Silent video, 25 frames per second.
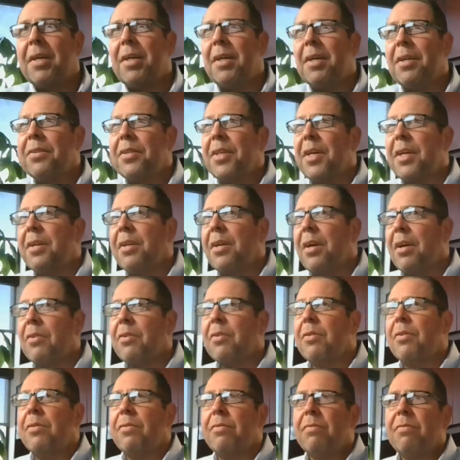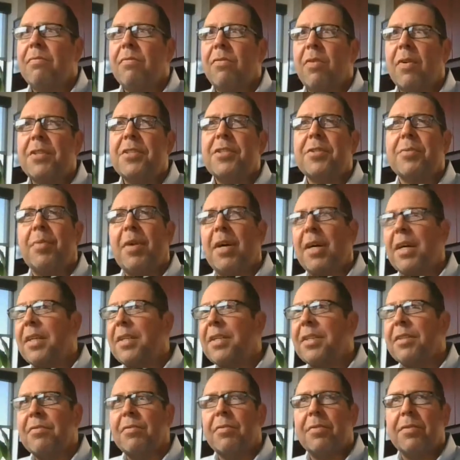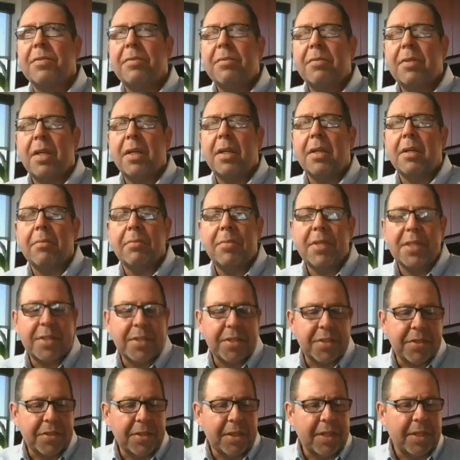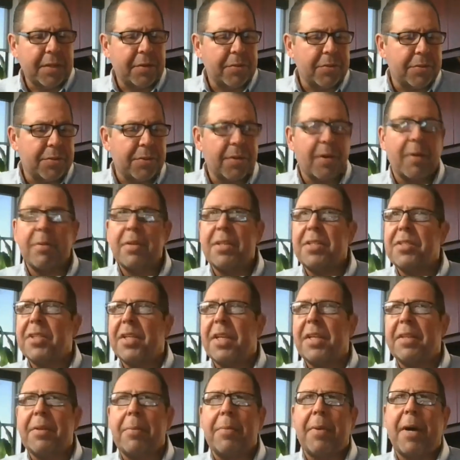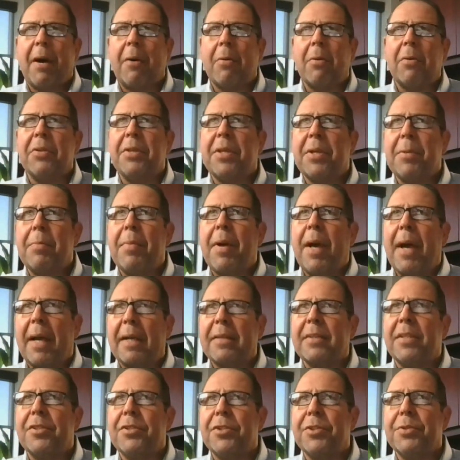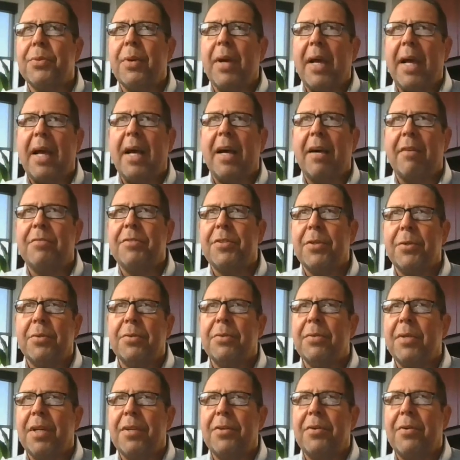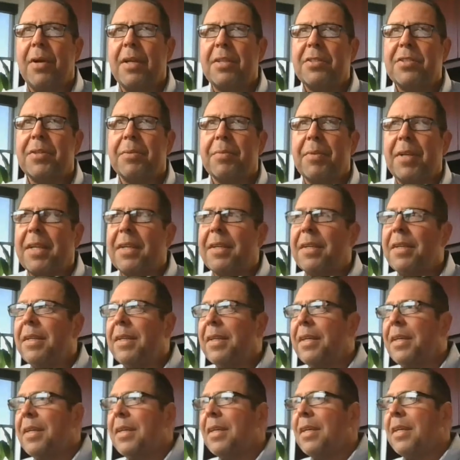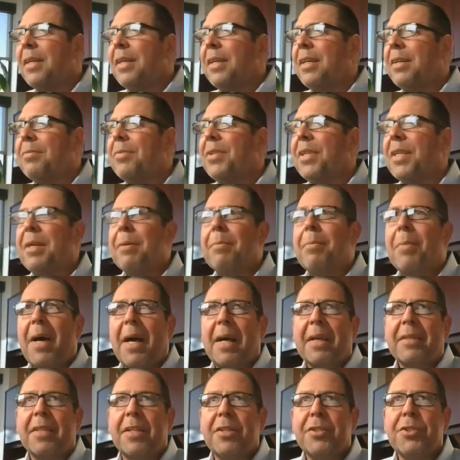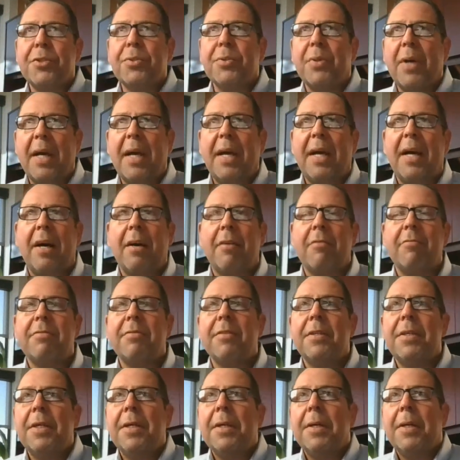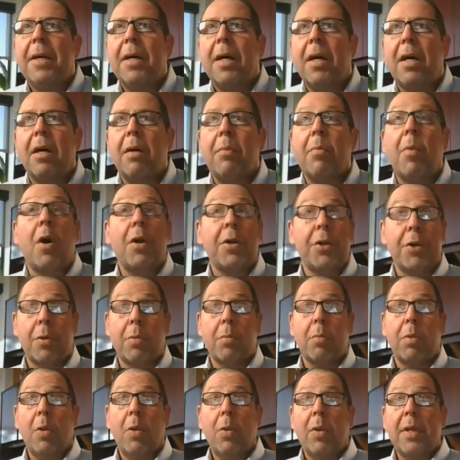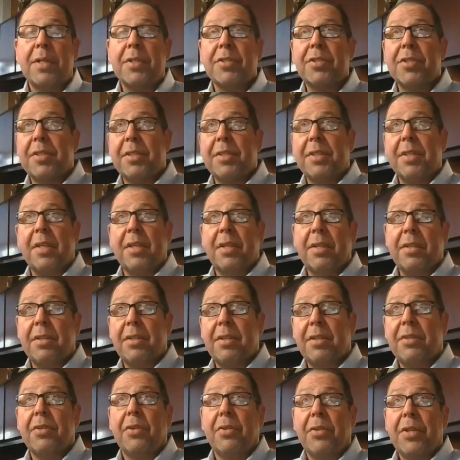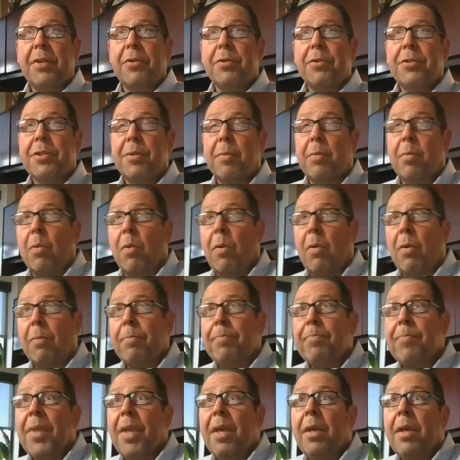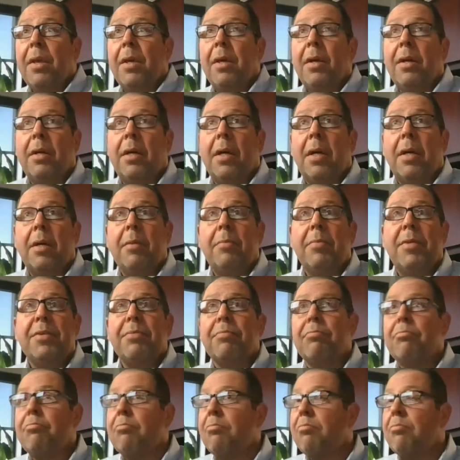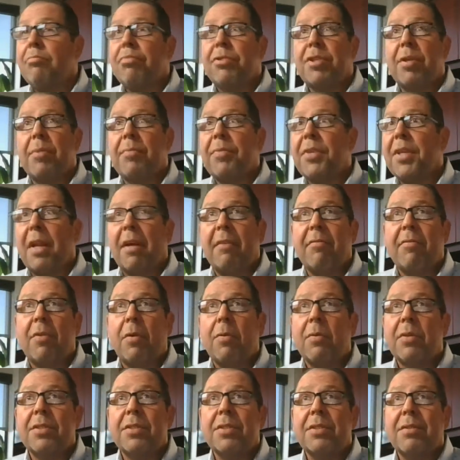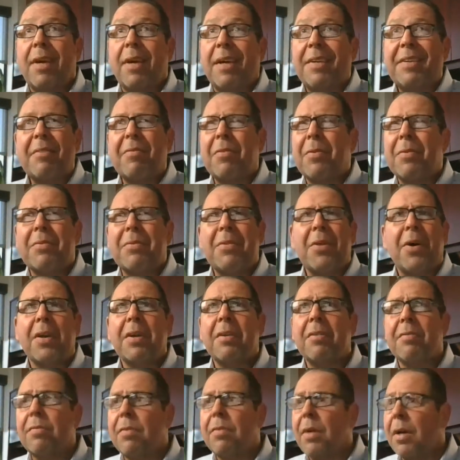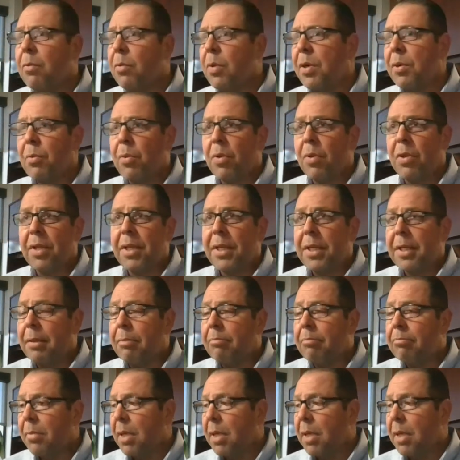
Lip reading: that other friends of mine, different business leaders, would always say the power, the impact that you have. Don't underestimate the impact that you have on your employees in the leadership role. And something I never thought of. We really